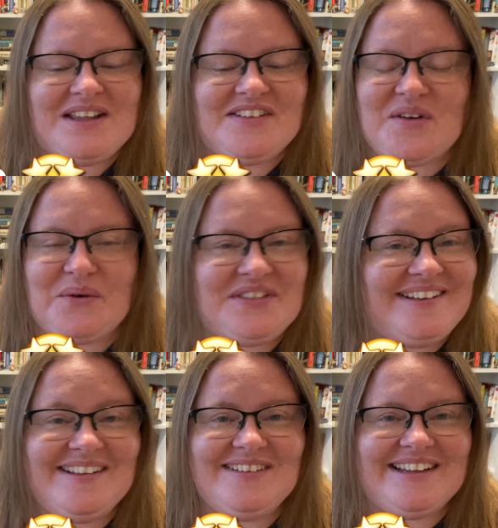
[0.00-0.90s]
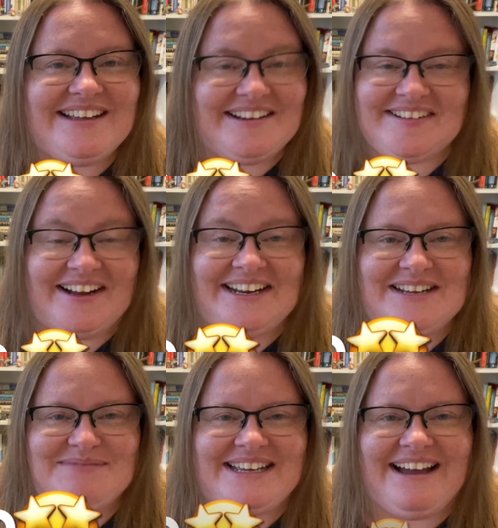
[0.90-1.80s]
So this is
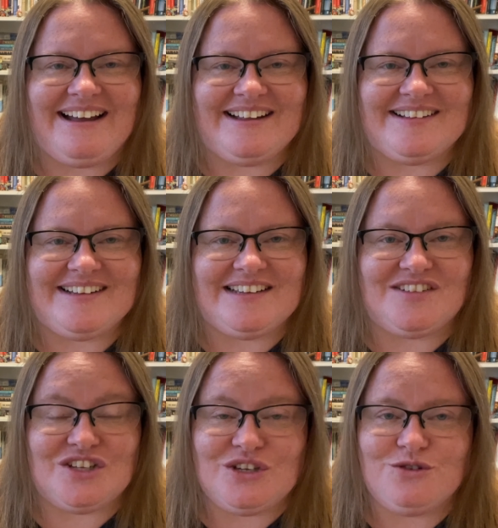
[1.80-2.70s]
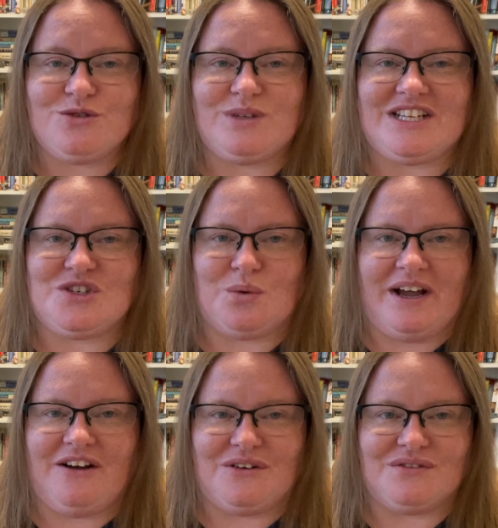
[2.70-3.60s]
exciting because it's usually
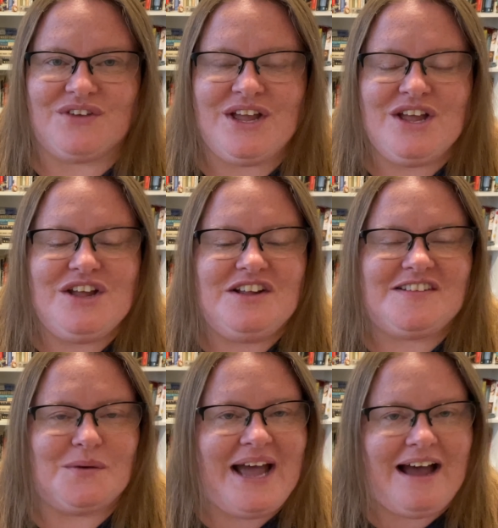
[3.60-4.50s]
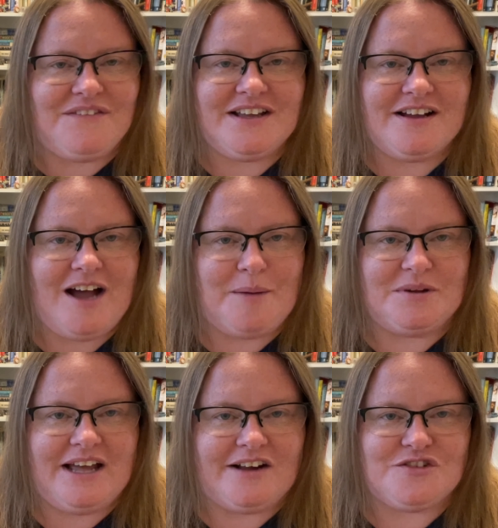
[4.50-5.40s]
12. So having a
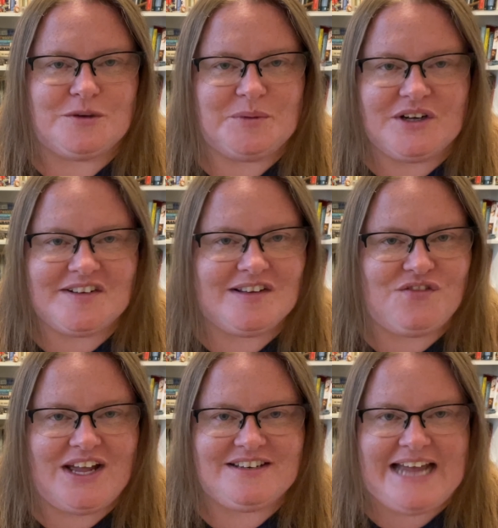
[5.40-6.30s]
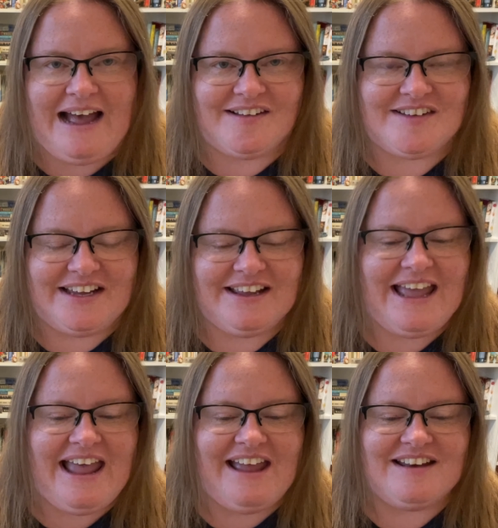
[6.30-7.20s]
couple extra books is fantastic
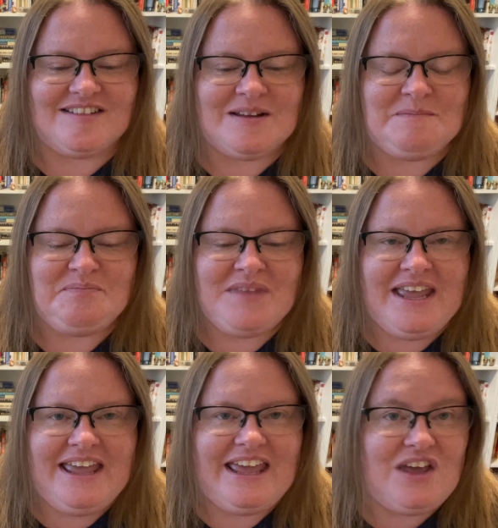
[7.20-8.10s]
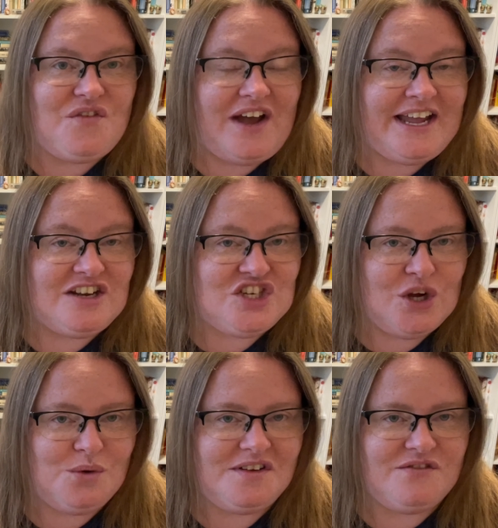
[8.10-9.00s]
and if I had
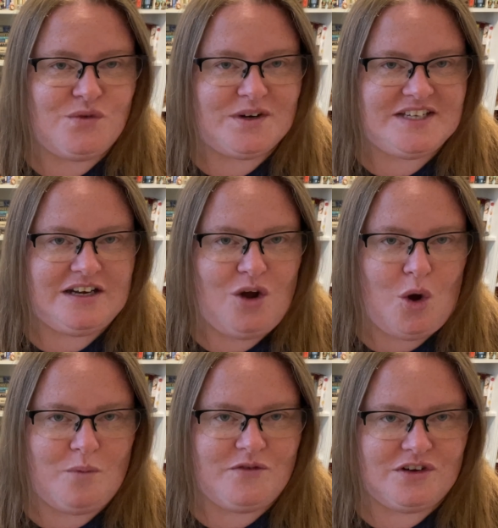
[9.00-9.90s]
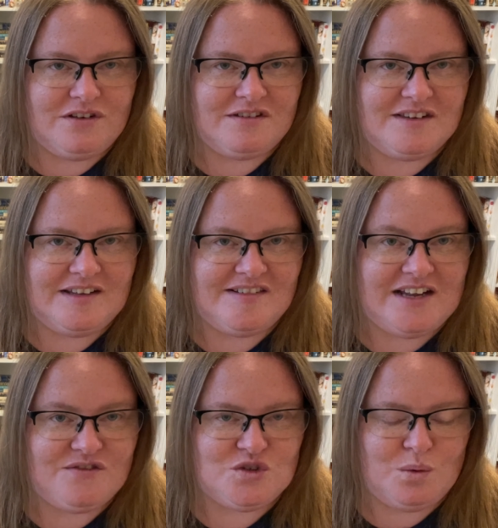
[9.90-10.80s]
chosen 14 hopefuls
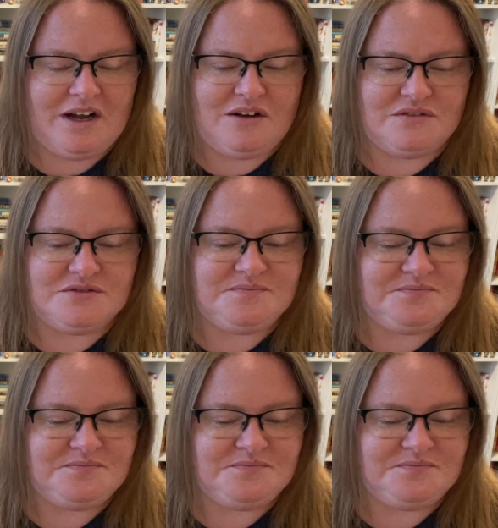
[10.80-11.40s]
instead of 12,